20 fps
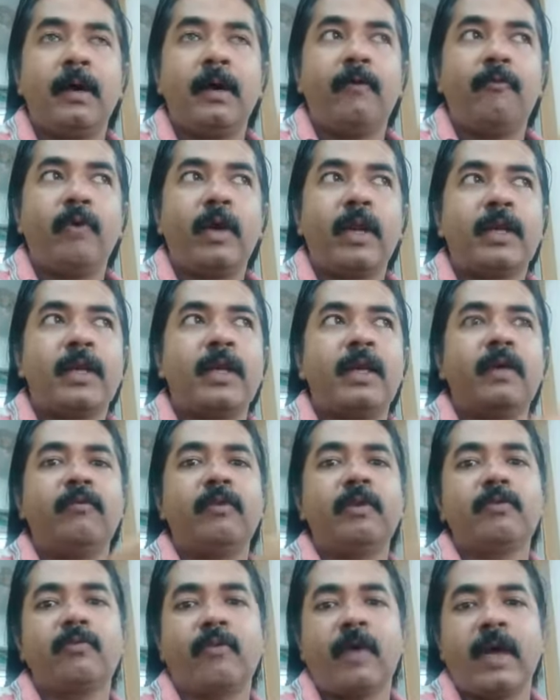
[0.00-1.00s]
working
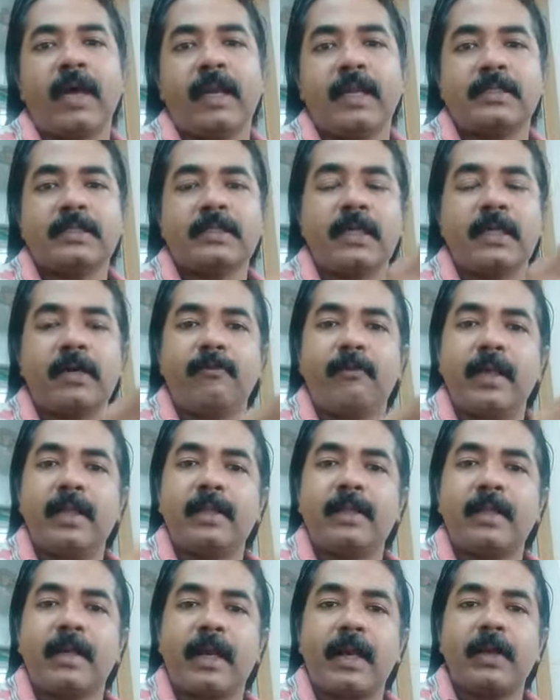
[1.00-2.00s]
with finance and
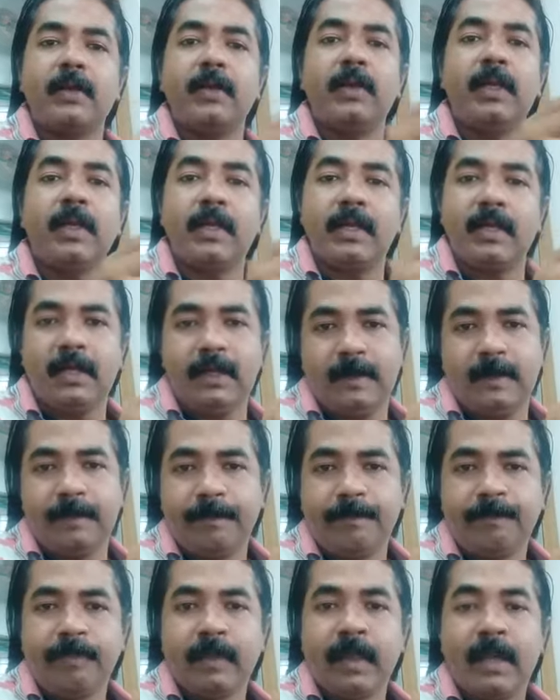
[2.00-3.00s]
wealth regularly,
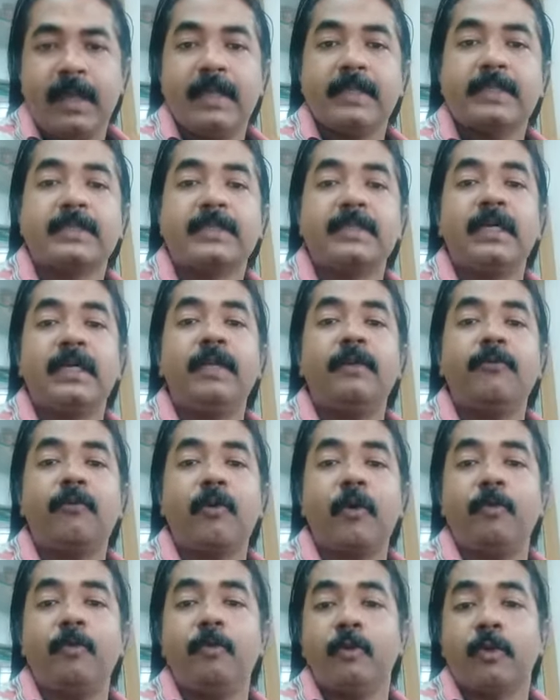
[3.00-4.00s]
is seen
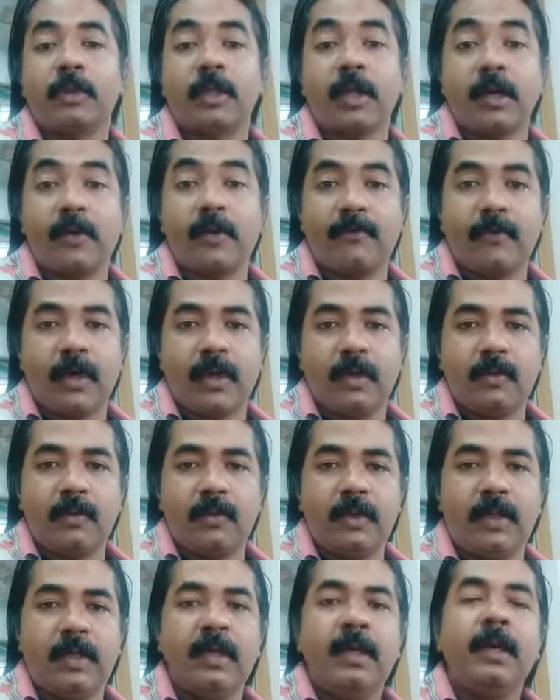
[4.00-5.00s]
from Uttara
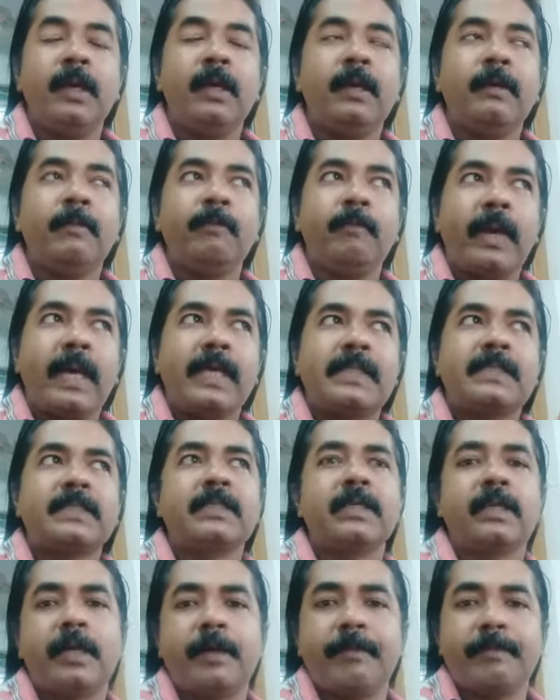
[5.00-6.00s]
Phalguni.
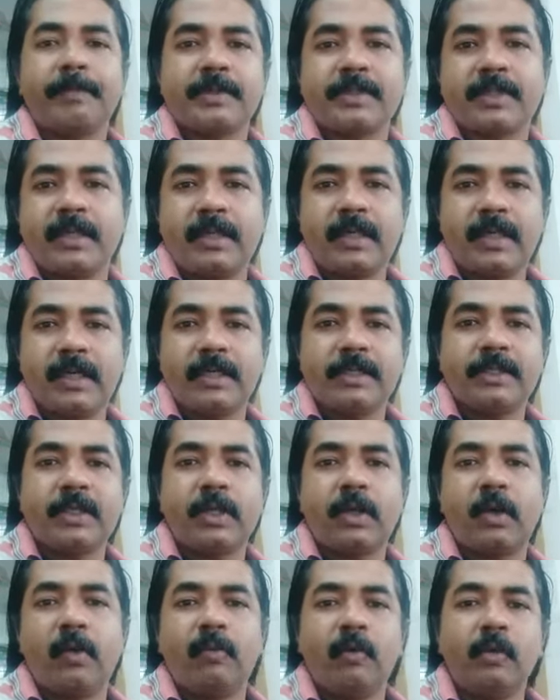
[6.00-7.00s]
Best
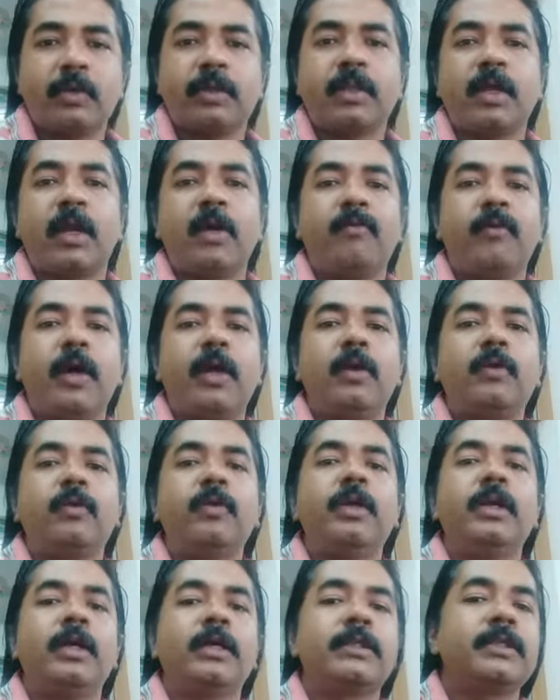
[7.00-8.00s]
representation of Uttara
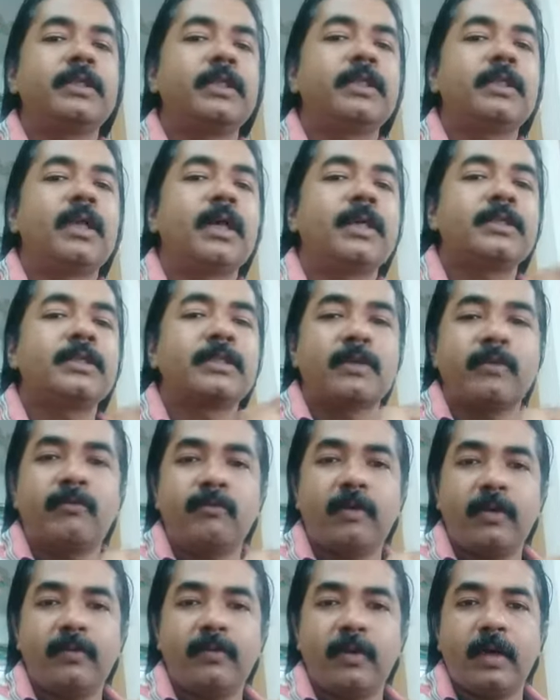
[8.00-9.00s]
Phalguni Nakshatra is
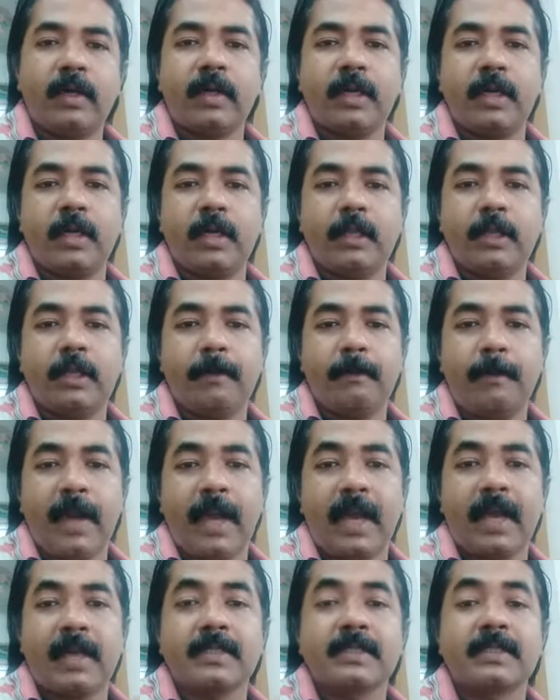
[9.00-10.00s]
someone working in the
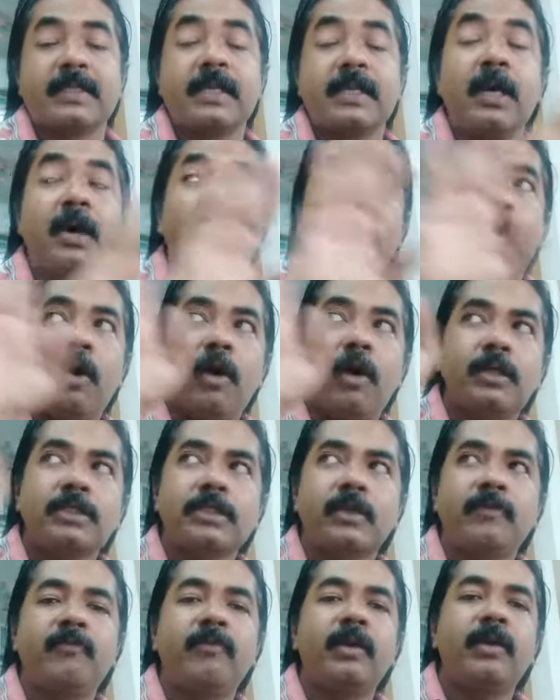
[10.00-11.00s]
banks, or
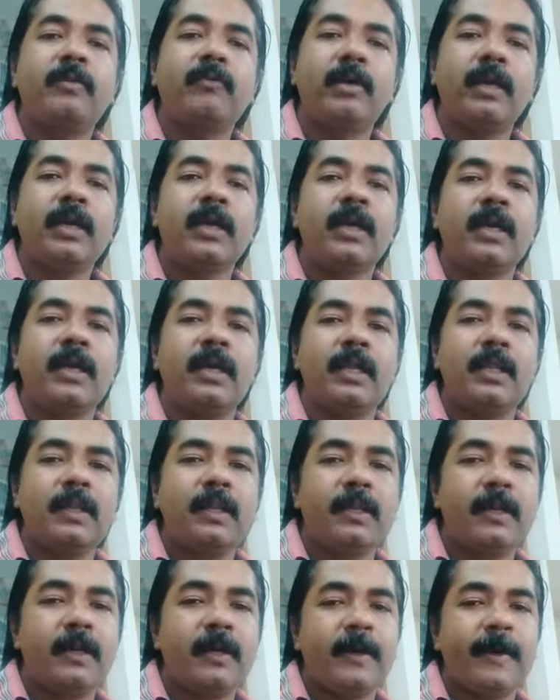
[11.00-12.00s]
someone working
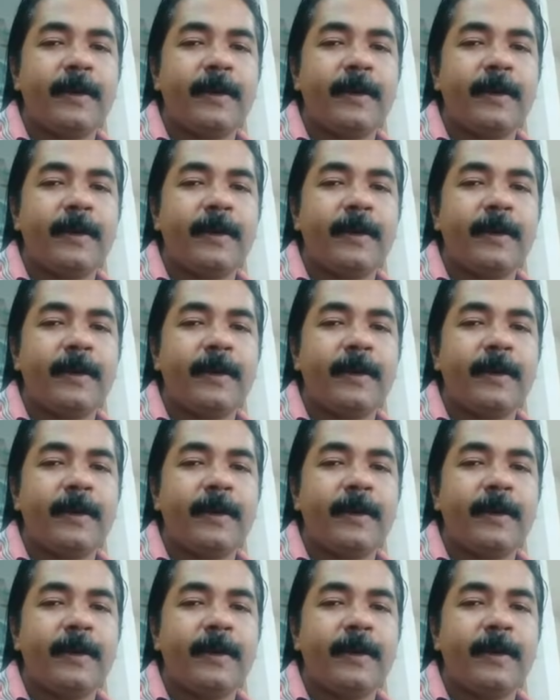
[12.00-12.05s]
in